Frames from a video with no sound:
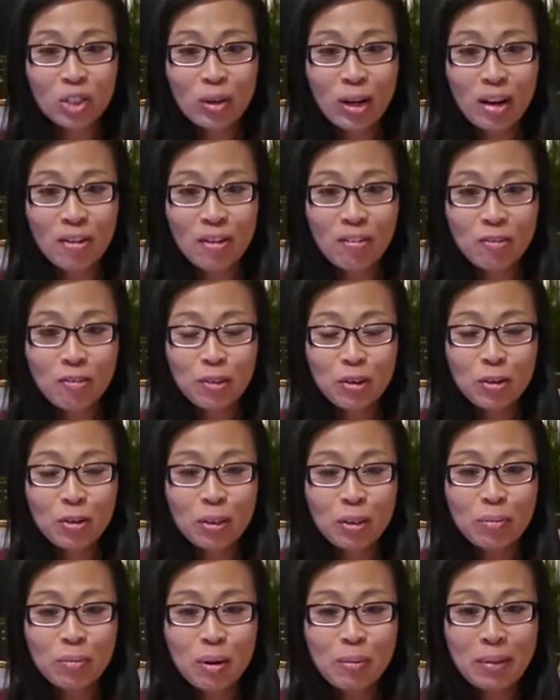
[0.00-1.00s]
I have a few of
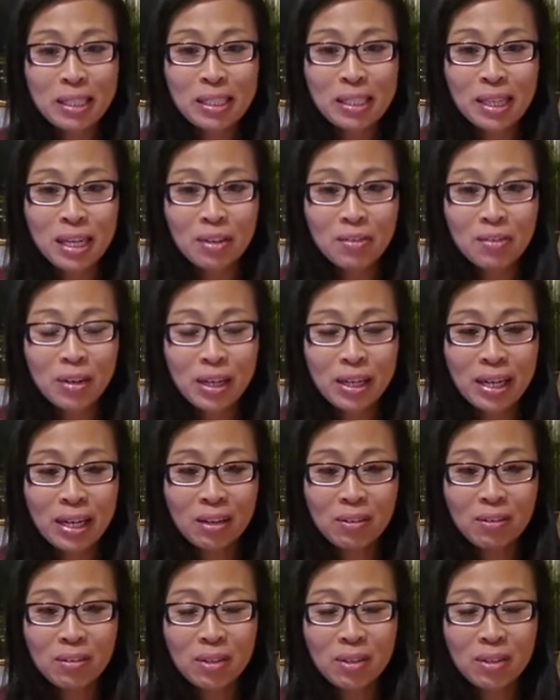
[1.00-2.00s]
them on my site right
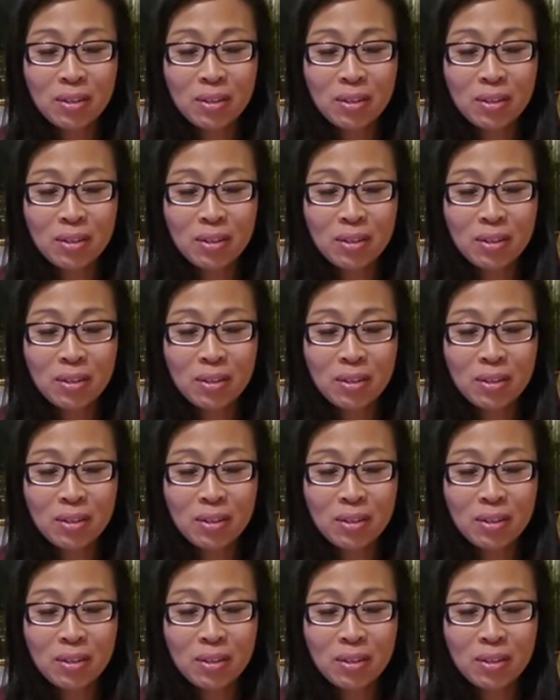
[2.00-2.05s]
now